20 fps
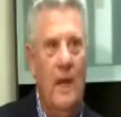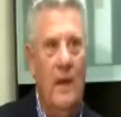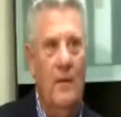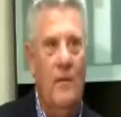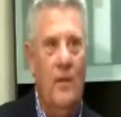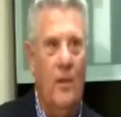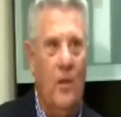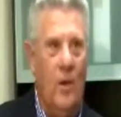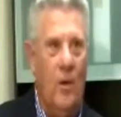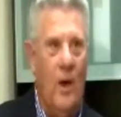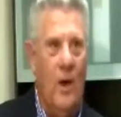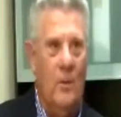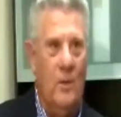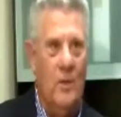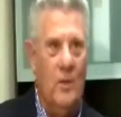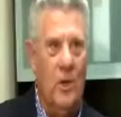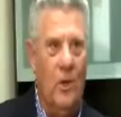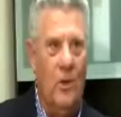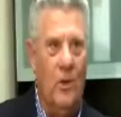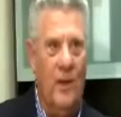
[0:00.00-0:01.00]
even though I
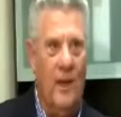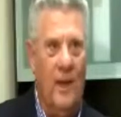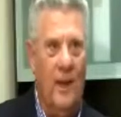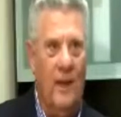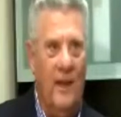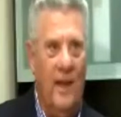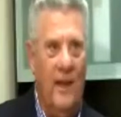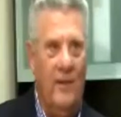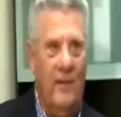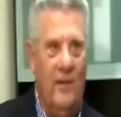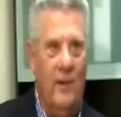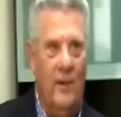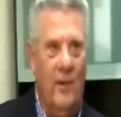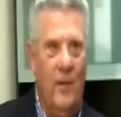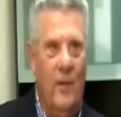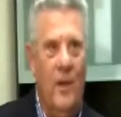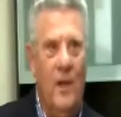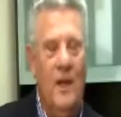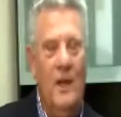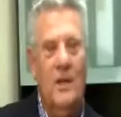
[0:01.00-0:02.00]
was only 11.
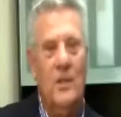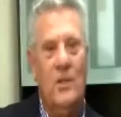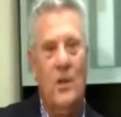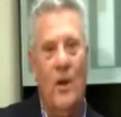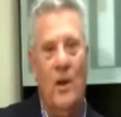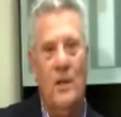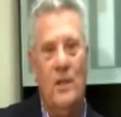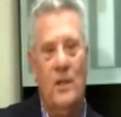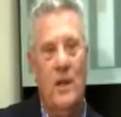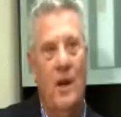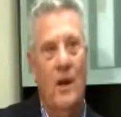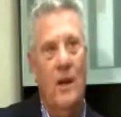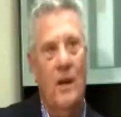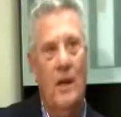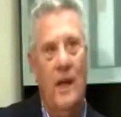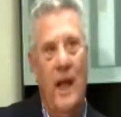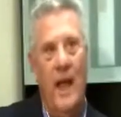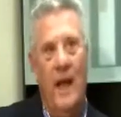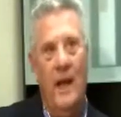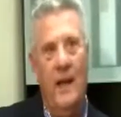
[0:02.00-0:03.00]
So I
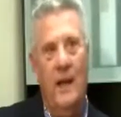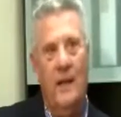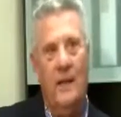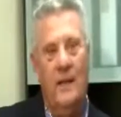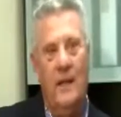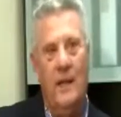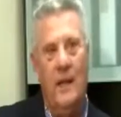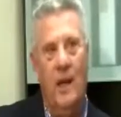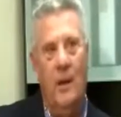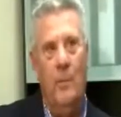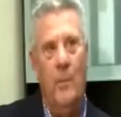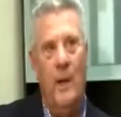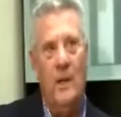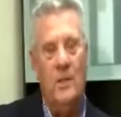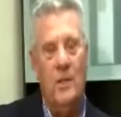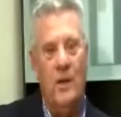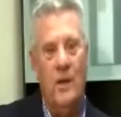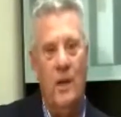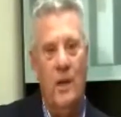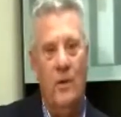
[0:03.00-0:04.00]
started caddying at the Del
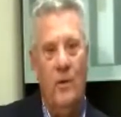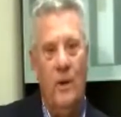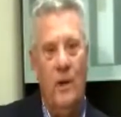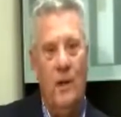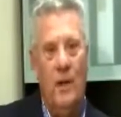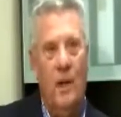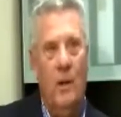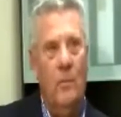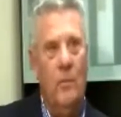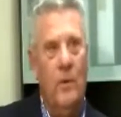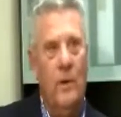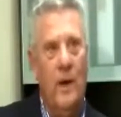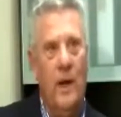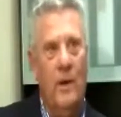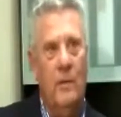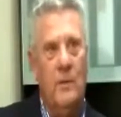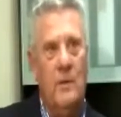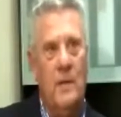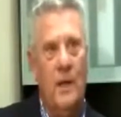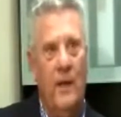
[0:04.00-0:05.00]
Paso Country Club when
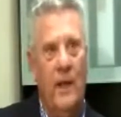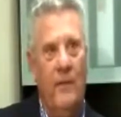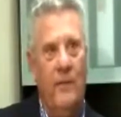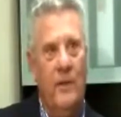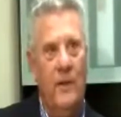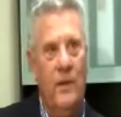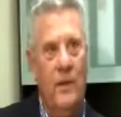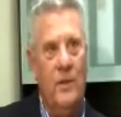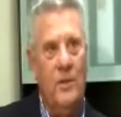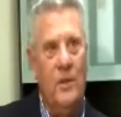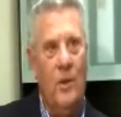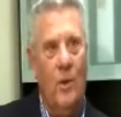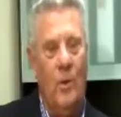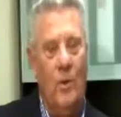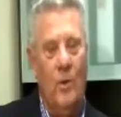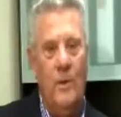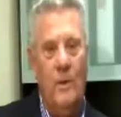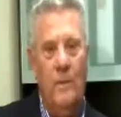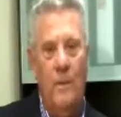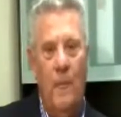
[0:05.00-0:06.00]
I was 11 years
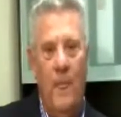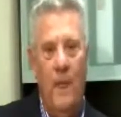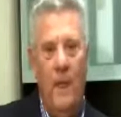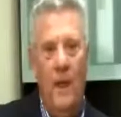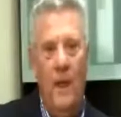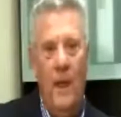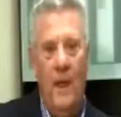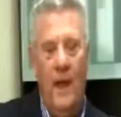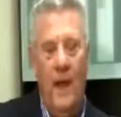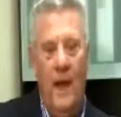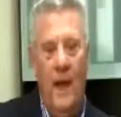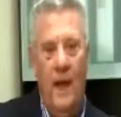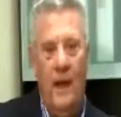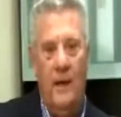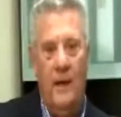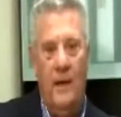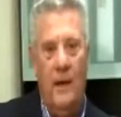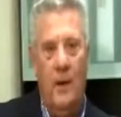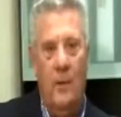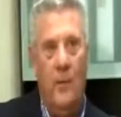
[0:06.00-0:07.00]
old,
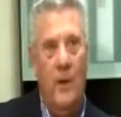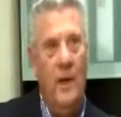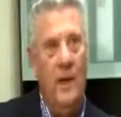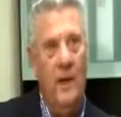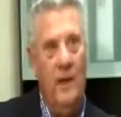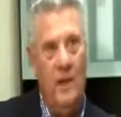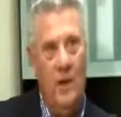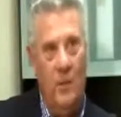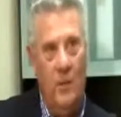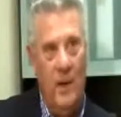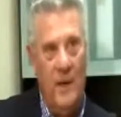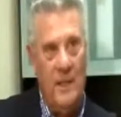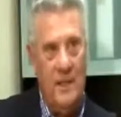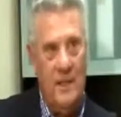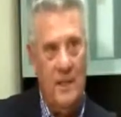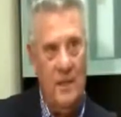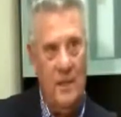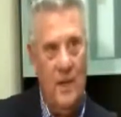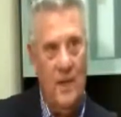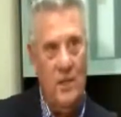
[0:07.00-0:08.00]
and uh, really the
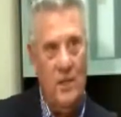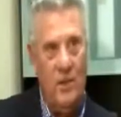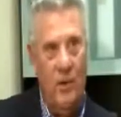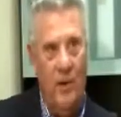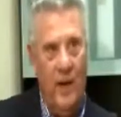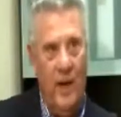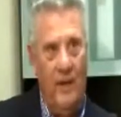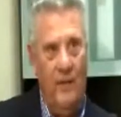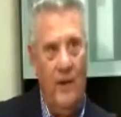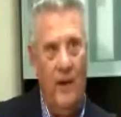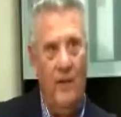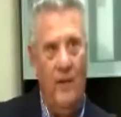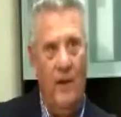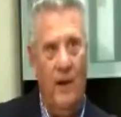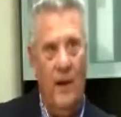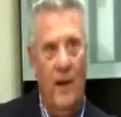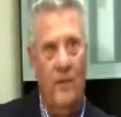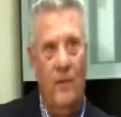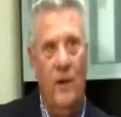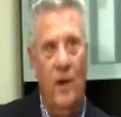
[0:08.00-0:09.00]
rest is history. I've never
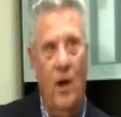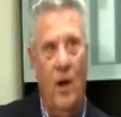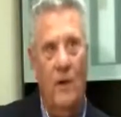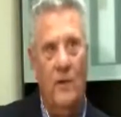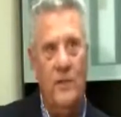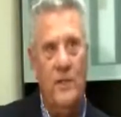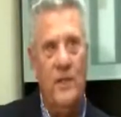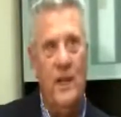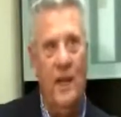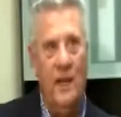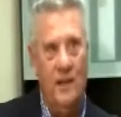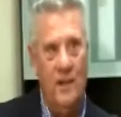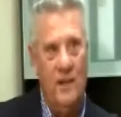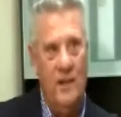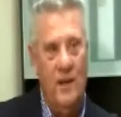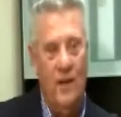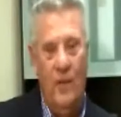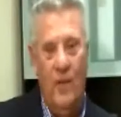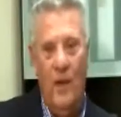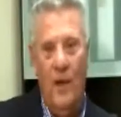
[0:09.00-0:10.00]
left golf
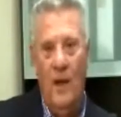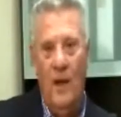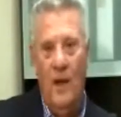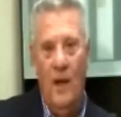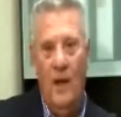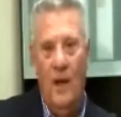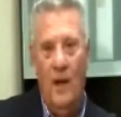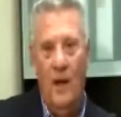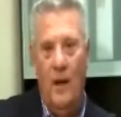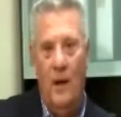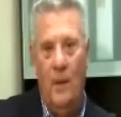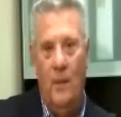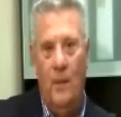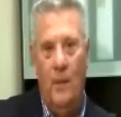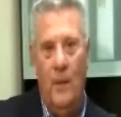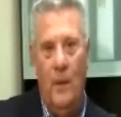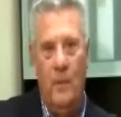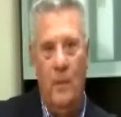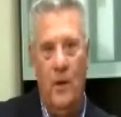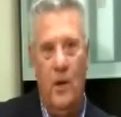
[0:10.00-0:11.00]
since. Uh,
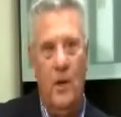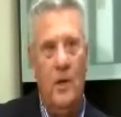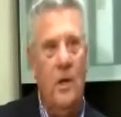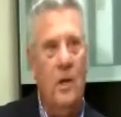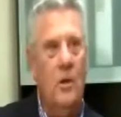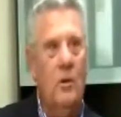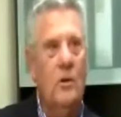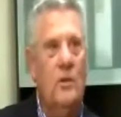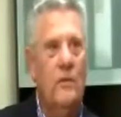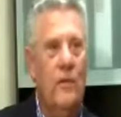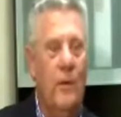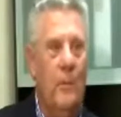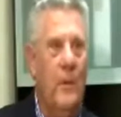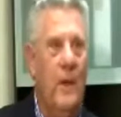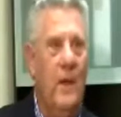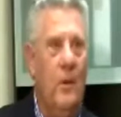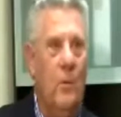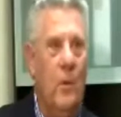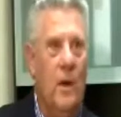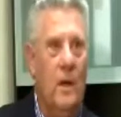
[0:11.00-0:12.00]
the good news for
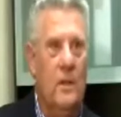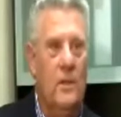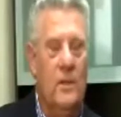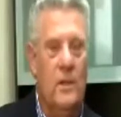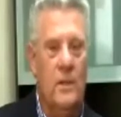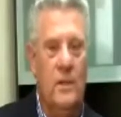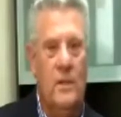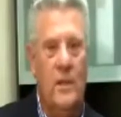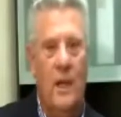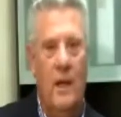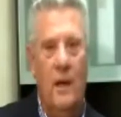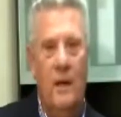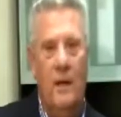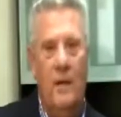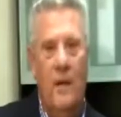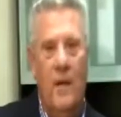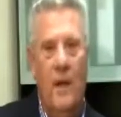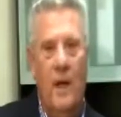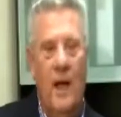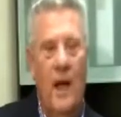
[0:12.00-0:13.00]
me was is that
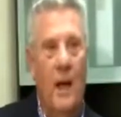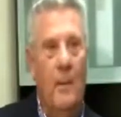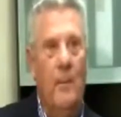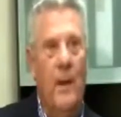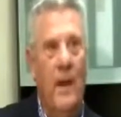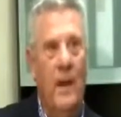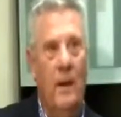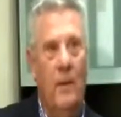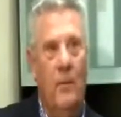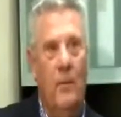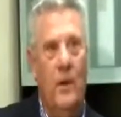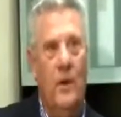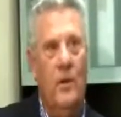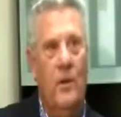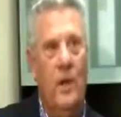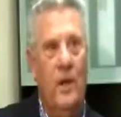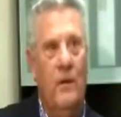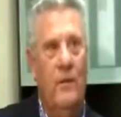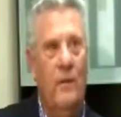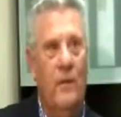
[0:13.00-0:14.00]
I made a
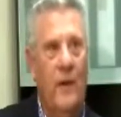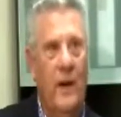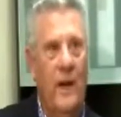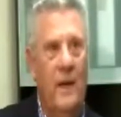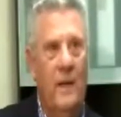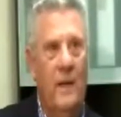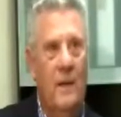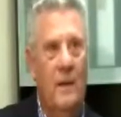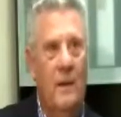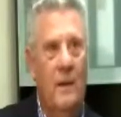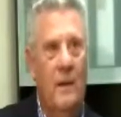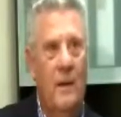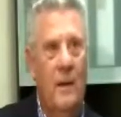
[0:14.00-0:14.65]
real good friend